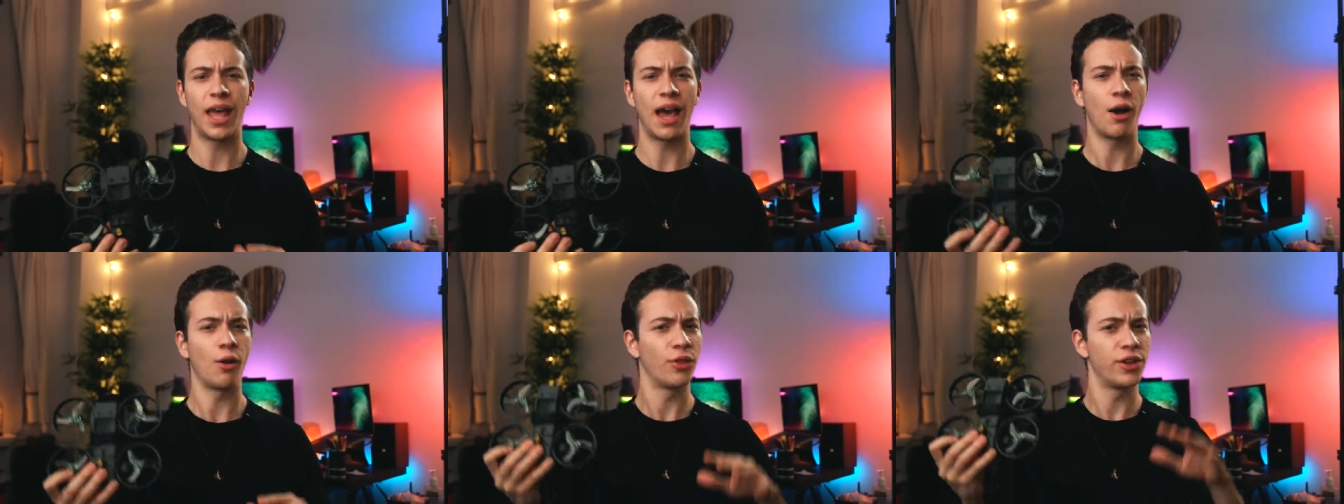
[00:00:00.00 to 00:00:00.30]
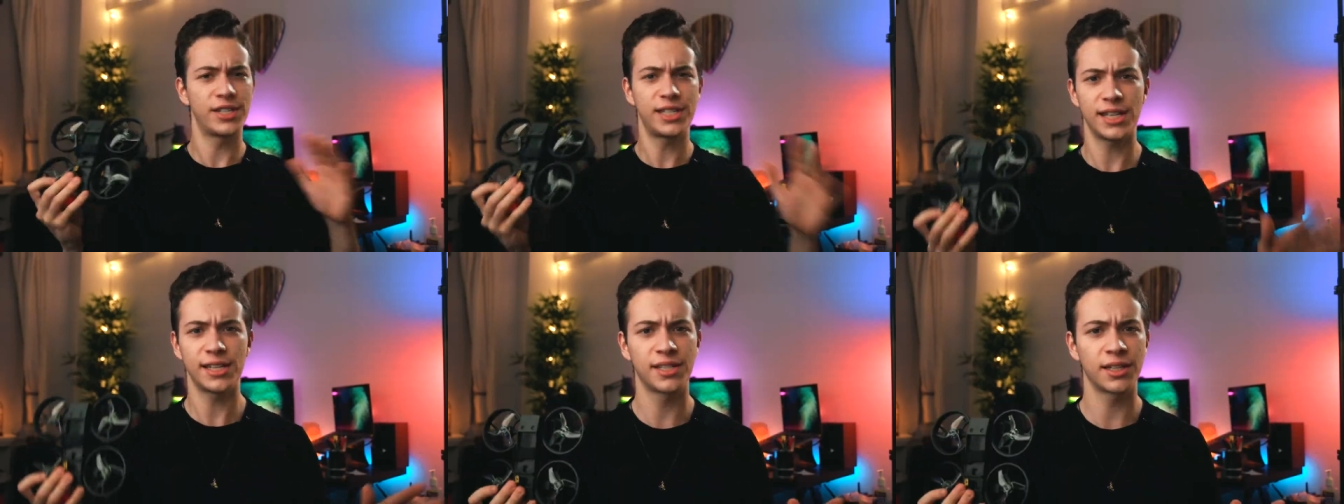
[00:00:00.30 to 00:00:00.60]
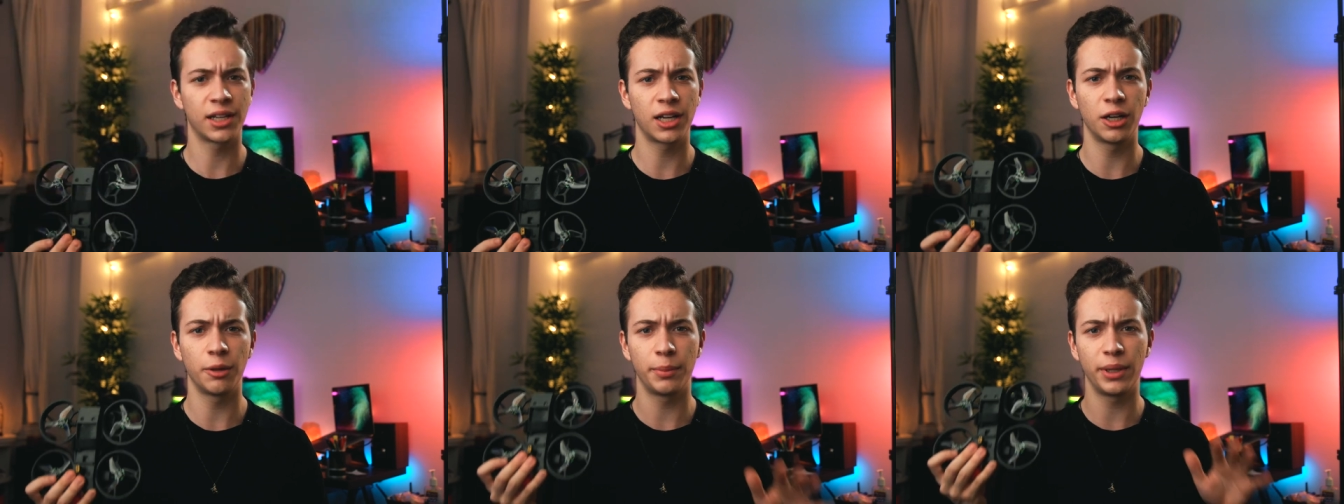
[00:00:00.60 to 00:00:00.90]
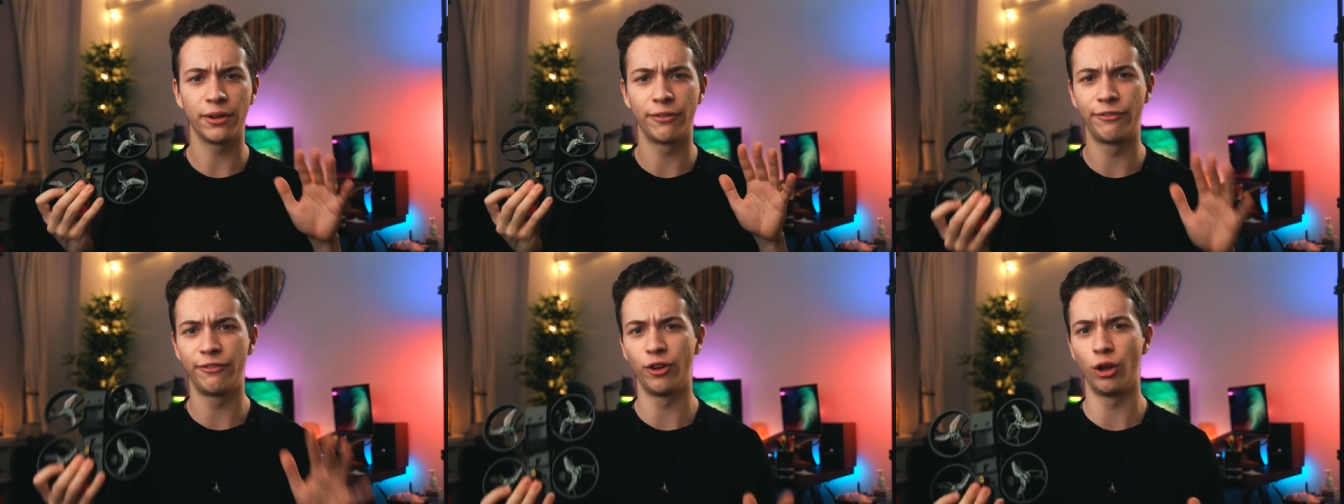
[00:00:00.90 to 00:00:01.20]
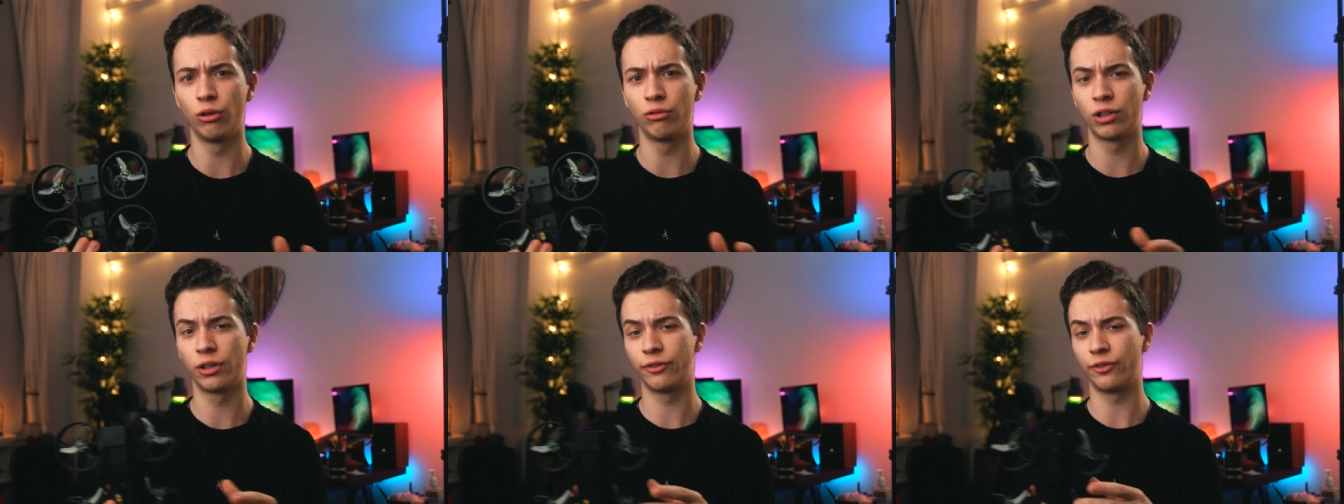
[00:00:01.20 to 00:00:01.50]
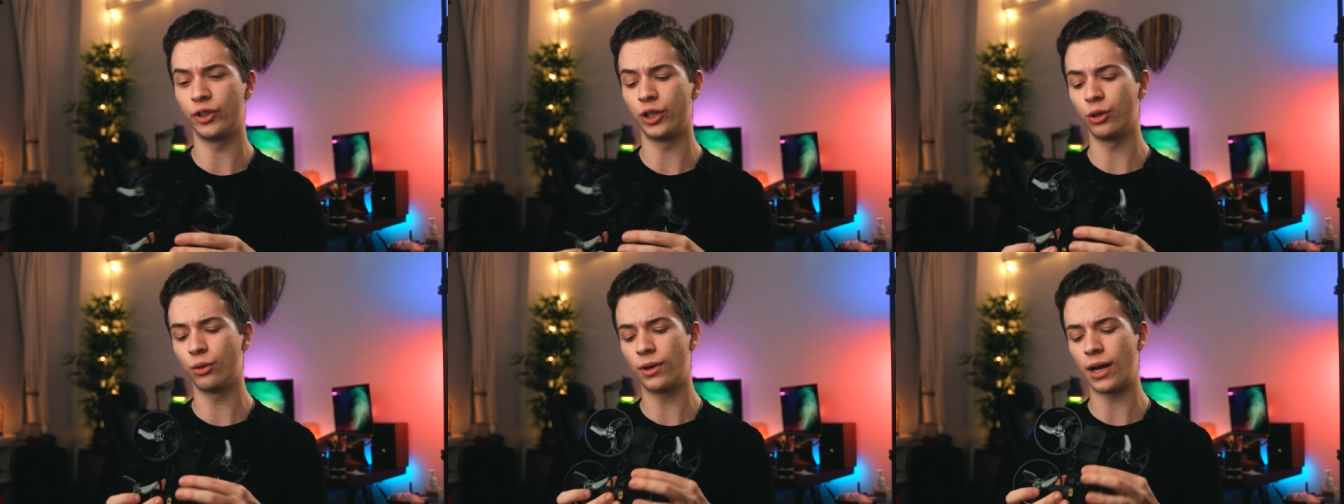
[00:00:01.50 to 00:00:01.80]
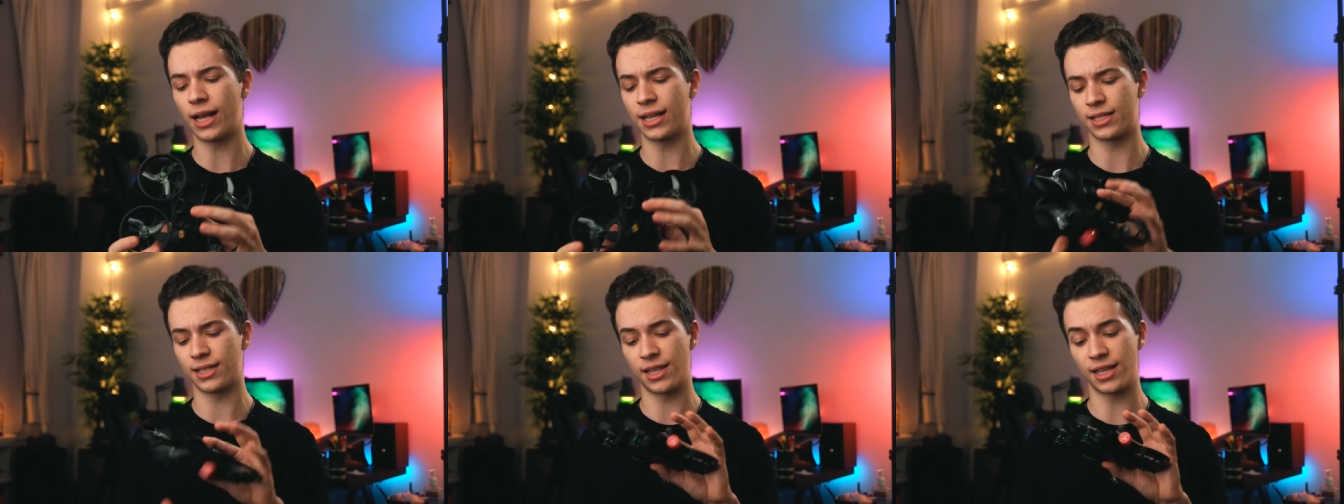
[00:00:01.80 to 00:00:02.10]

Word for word: this isn't going to be a full review as